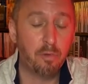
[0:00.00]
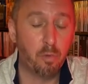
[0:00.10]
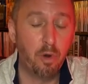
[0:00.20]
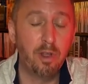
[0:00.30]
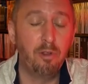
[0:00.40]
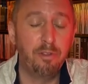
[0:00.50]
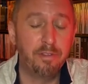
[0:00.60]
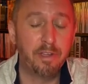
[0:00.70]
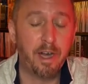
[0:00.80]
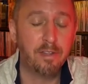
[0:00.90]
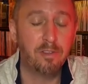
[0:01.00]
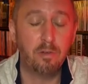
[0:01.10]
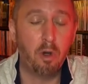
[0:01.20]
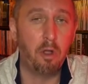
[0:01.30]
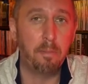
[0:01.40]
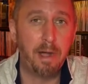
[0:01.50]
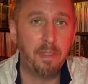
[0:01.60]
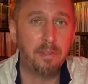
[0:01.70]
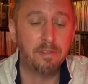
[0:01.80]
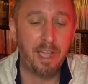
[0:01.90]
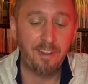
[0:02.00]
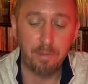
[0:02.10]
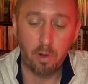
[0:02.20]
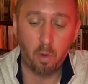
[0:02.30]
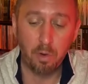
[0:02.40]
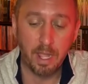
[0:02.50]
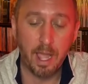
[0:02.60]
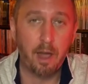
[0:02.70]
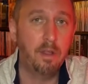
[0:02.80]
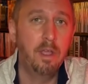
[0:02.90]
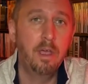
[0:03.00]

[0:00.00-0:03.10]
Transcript: thrilled to talk to you all about this. I have been holding out